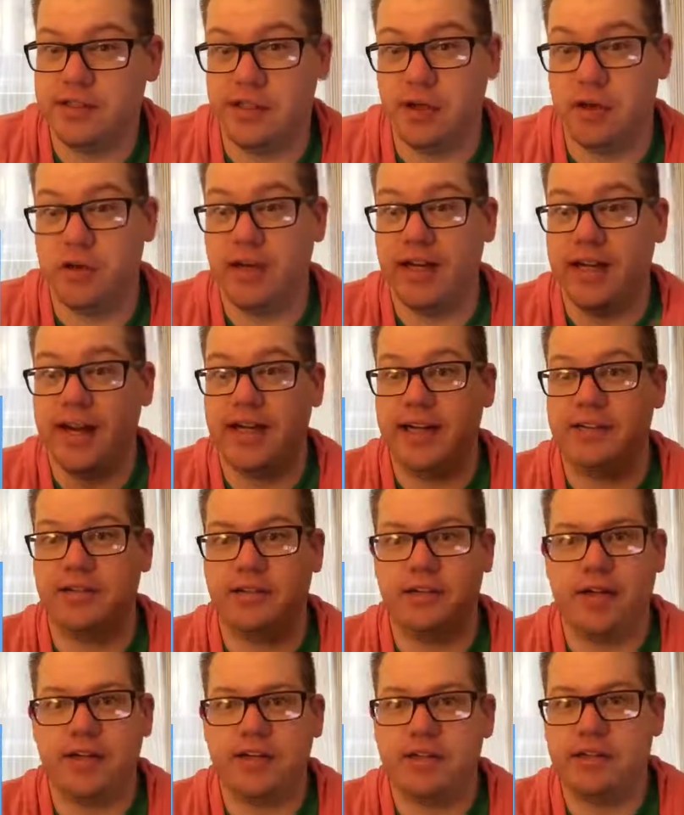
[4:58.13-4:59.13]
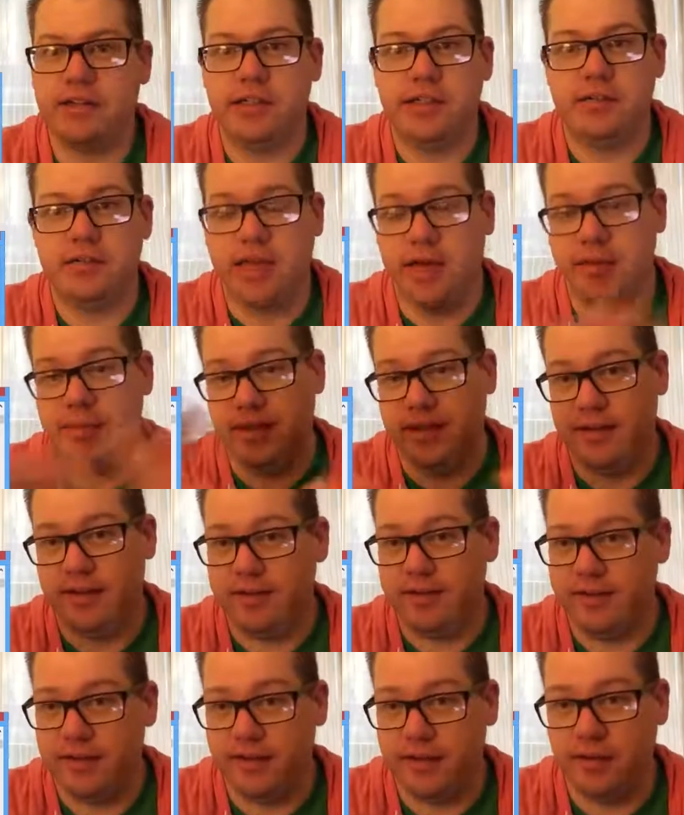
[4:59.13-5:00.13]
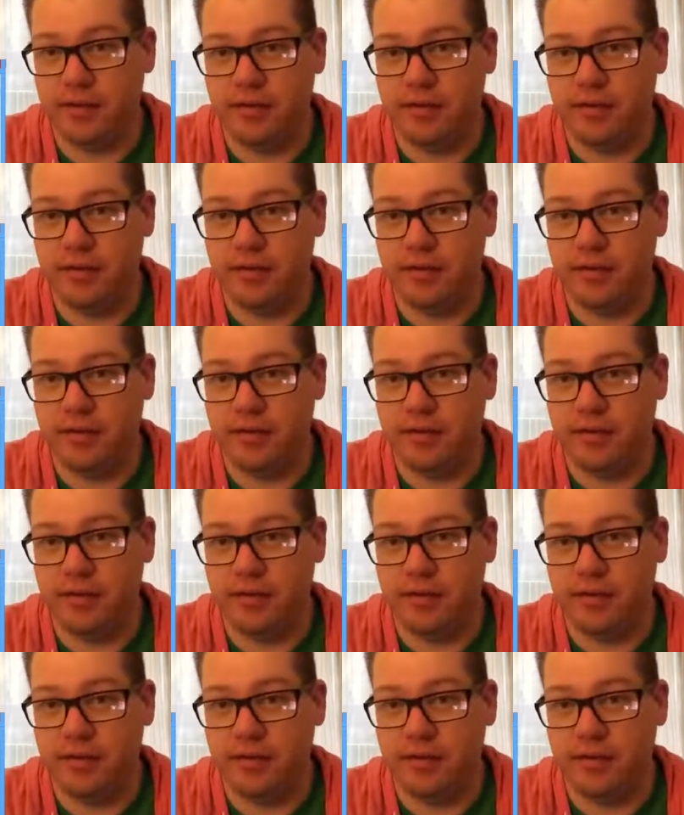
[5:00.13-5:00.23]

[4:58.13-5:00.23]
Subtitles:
So in Active Directory, you type in this,